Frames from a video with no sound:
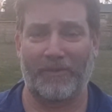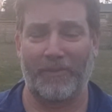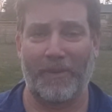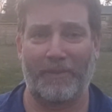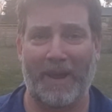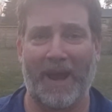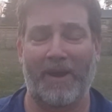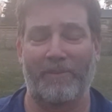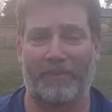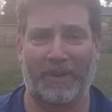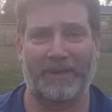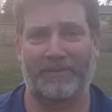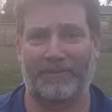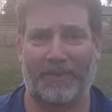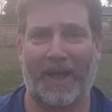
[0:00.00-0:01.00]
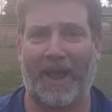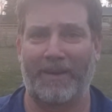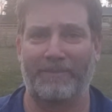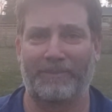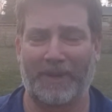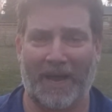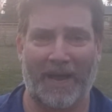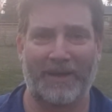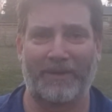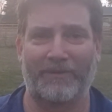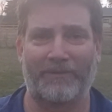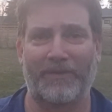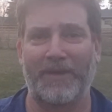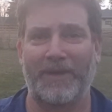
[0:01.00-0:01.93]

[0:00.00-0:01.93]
a bear, but I'm kind of